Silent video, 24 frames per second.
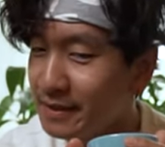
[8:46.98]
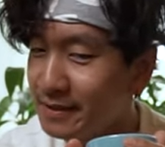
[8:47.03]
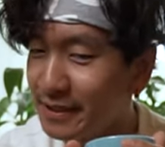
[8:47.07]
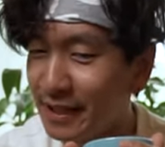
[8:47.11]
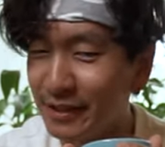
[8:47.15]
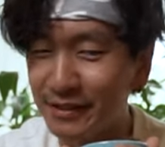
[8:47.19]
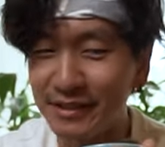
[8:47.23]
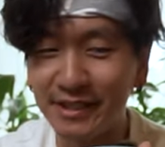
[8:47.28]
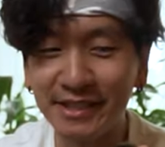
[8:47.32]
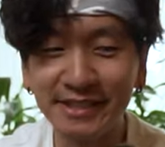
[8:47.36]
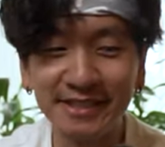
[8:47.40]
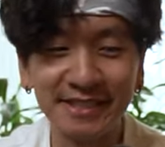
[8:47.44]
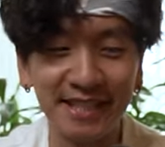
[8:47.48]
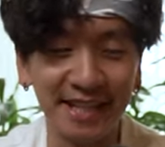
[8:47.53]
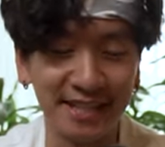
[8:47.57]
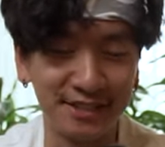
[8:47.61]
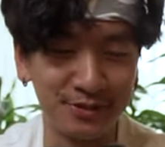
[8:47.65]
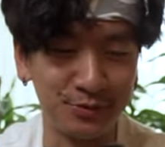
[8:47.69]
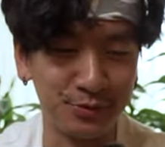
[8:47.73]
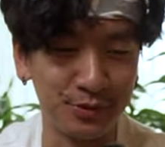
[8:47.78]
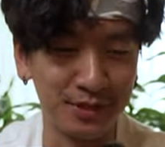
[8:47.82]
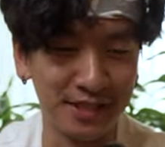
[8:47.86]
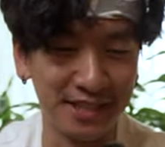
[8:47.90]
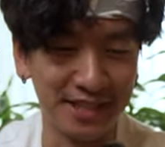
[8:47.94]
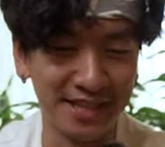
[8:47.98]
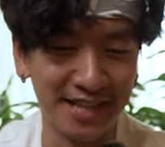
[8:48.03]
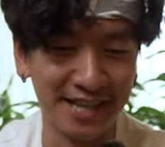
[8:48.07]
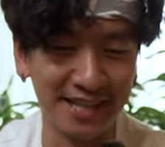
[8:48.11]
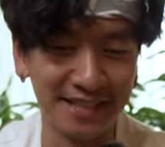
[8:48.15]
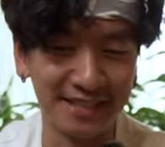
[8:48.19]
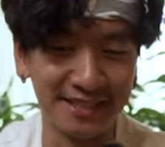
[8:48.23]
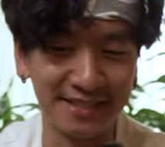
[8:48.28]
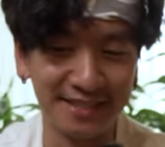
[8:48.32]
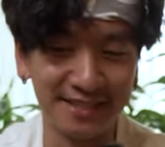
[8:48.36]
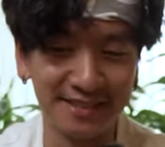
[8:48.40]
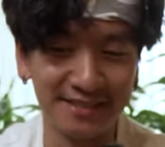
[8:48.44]
Now this tastes really
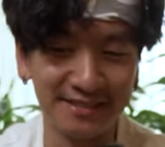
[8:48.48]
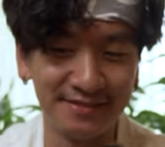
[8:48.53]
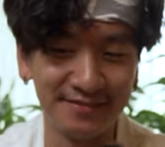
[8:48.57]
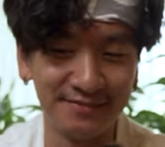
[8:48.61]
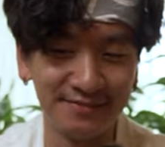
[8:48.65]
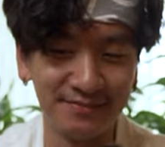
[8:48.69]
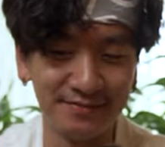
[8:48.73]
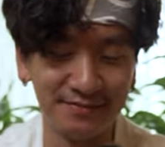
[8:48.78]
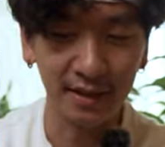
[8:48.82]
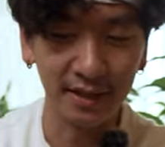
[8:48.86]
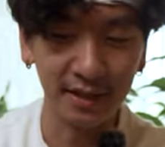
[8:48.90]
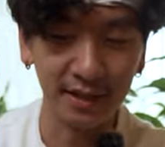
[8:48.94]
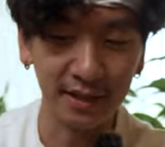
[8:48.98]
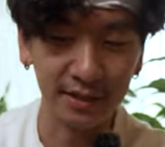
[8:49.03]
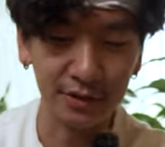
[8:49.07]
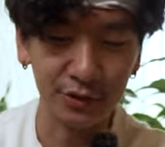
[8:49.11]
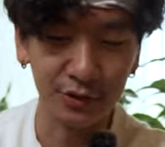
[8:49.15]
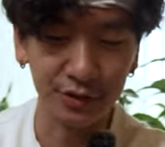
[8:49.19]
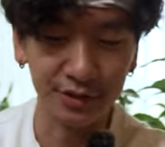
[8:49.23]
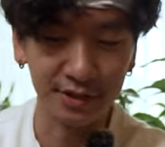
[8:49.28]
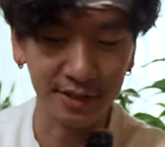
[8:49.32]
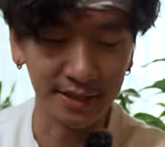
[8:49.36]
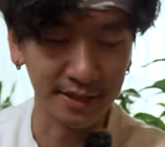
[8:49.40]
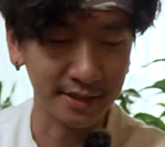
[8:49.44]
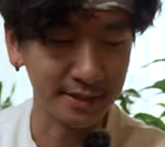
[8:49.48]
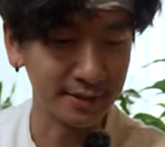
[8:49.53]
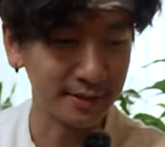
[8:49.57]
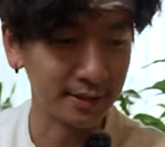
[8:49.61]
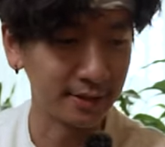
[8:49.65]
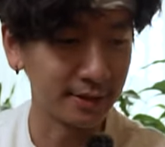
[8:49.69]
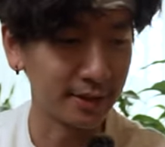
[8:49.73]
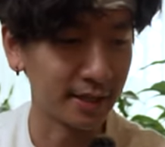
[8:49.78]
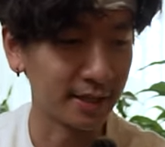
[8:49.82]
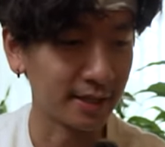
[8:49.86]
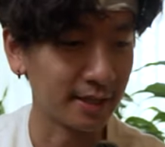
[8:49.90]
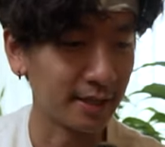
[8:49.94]
light. Interesting.
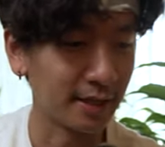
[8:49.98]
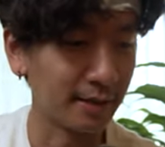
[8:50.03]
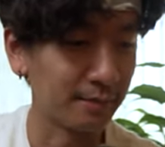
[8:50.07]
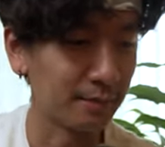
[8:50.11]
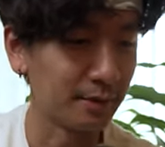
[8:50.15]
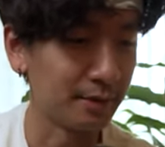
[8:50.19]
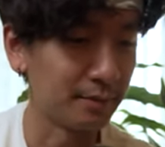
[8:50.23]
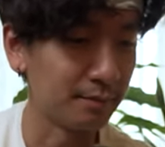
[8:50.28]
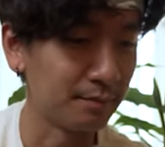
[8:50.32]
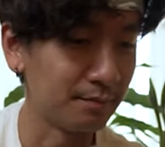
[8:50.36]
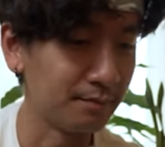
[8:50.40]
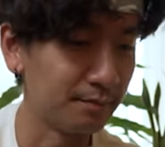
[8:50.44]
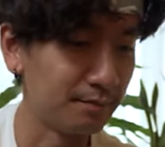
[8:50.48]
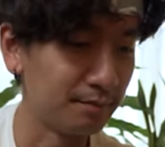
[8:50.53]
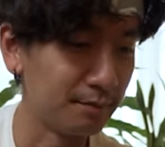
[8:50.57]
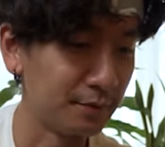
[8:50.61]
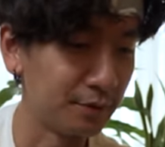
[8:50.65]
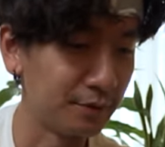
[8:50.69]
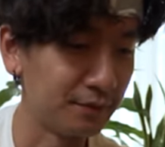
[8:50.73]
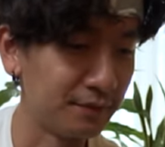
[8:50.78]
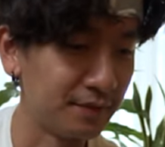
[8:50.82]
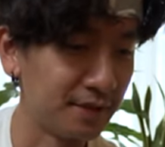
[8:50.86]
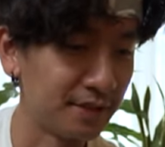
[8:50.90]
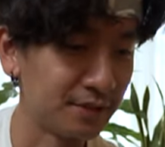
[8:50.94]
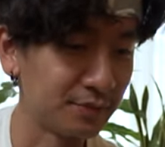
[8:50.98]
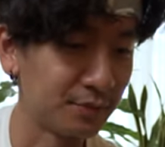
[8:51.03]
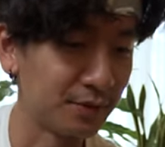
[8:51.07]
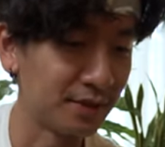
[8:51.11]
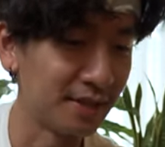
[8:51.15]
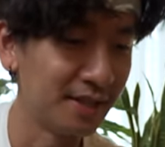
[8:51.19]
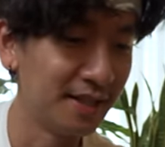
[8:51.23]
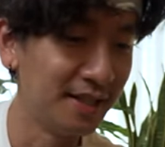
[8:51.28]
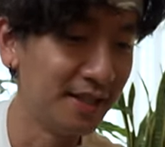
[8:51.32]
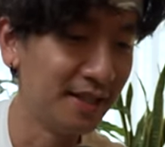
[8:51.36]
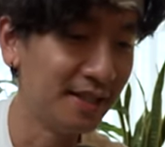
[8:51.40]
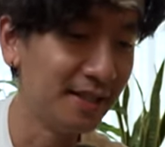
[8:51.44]
Okay, I'm gonna move this
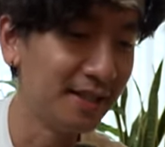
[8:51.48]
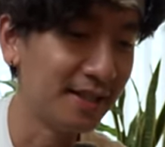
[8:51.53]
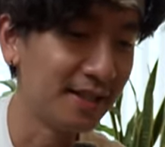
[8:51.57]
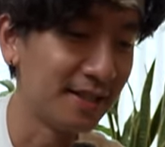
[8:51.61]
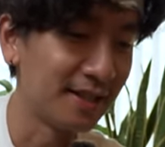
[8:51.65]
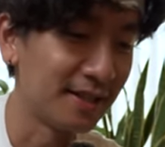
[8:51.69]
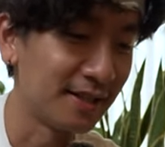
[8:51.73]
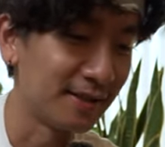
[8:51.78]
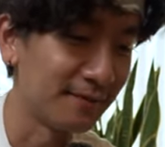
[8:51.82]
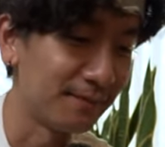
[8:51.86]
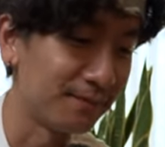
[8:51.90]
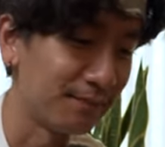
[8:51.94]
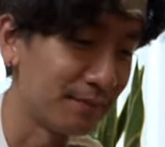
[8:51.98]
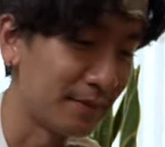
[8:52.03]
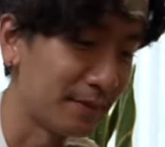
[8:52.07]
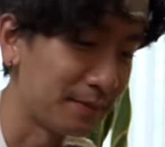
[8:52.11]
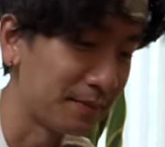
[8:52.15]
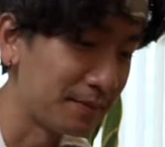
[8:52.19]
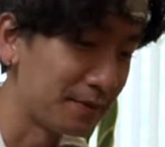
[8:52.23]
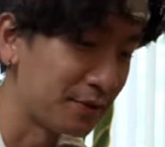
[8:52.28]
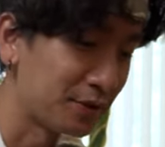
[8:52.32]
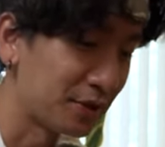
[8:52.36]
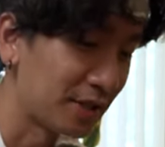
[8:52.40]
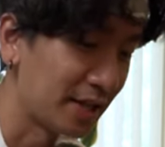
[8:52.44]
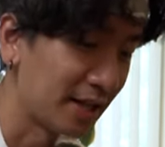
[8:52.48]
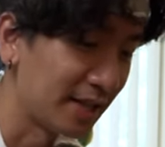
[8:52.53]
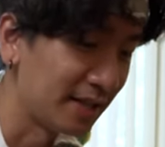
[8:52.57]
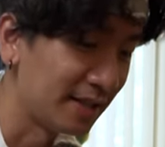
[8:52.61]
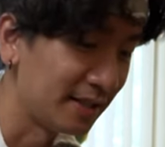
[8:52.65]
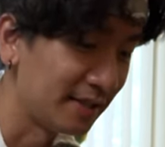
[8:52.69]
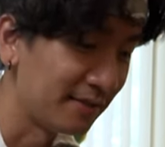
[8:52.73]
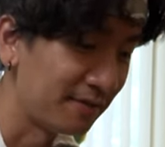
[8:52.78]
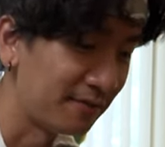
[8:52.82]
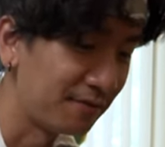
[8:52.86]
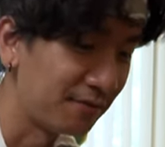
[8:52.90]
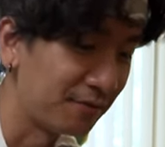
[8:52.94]
one. Let me try
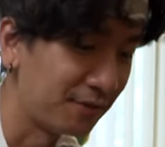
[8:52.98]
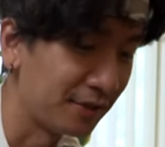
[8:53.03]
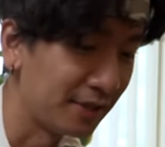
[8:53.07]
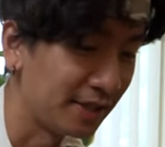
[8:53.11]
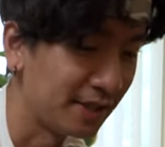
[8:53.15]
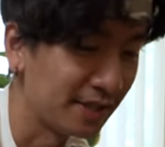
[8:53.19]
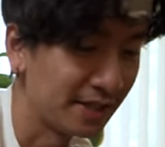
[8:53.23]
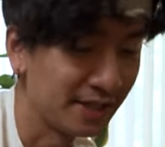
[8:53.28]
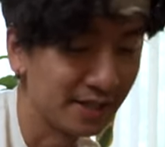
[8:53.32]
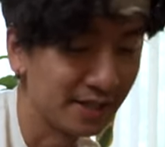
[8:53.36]
the Frida